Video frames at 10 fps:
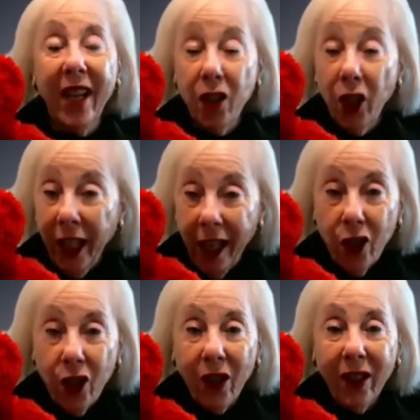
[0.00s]

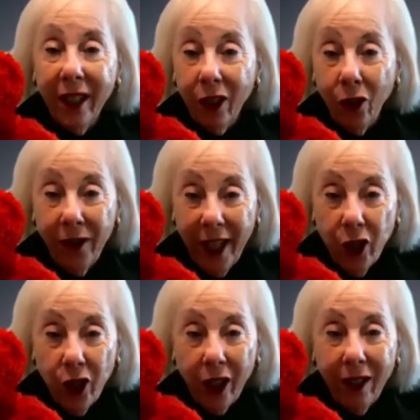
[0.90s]
educational
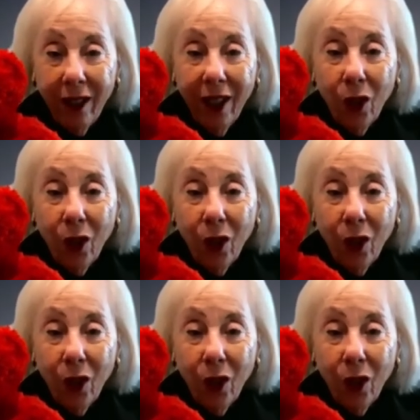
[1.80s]
innovation